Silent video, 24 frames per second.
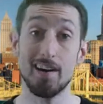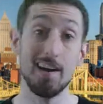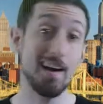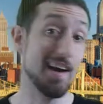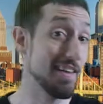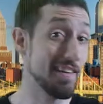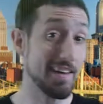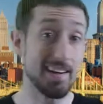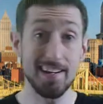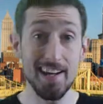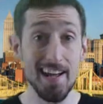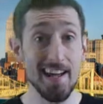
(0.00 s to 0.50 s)

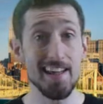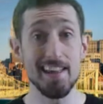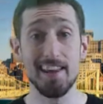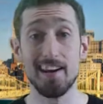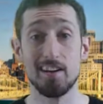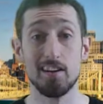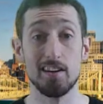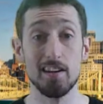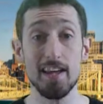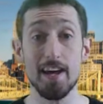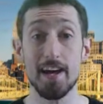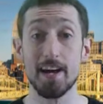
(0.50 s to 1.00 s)
They can't hit a
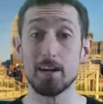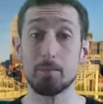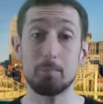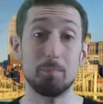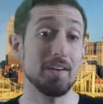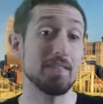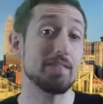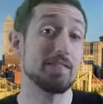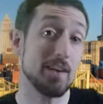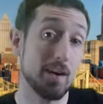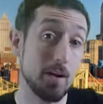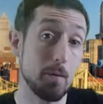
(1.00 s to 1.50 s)
lick,
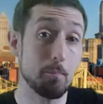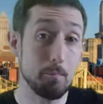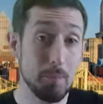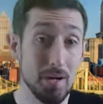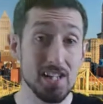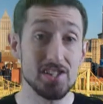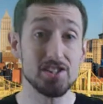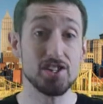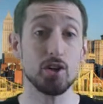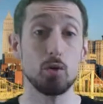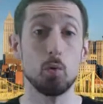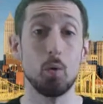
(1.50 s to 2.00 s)
but they're
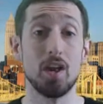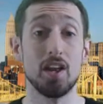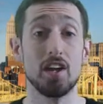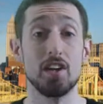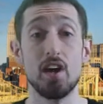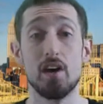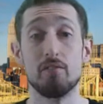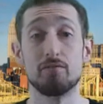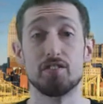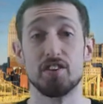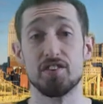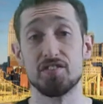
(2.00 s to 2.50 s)
pitching well
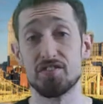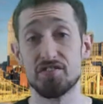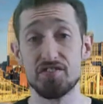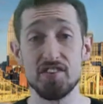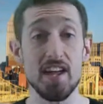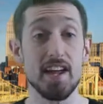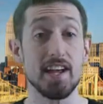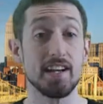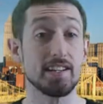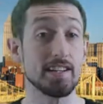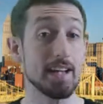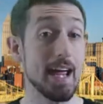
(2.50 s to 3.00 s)
enough to
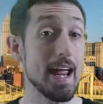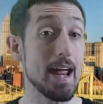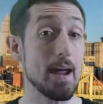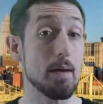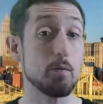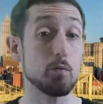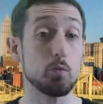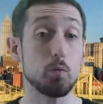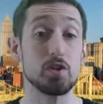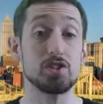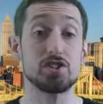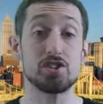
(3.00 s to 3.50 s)
stay in
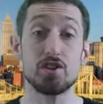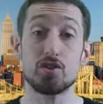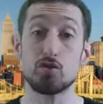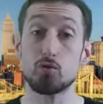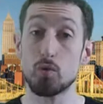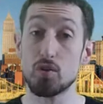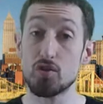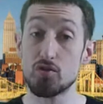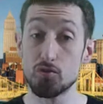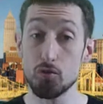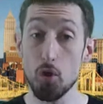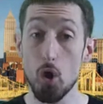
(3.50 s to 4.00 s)
games, which has
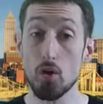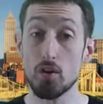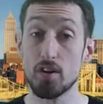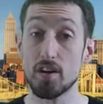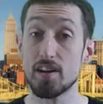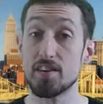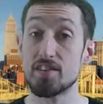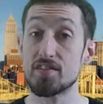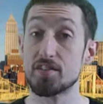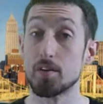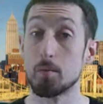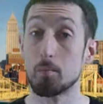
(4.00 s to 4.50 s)
resulted
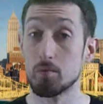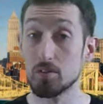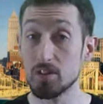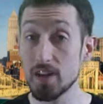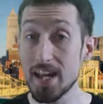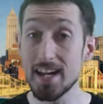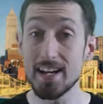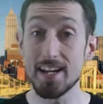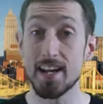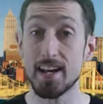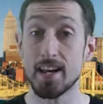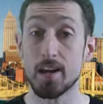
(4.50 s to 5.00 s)
in some
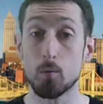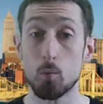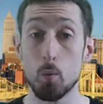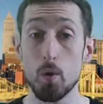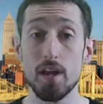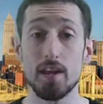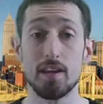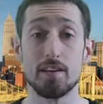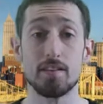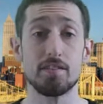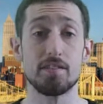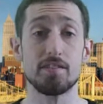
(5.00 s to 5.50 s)
late-inning
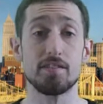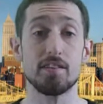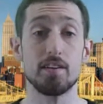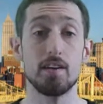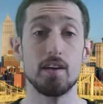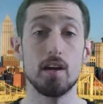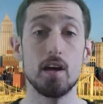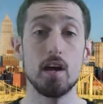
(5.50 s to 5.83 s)
wins.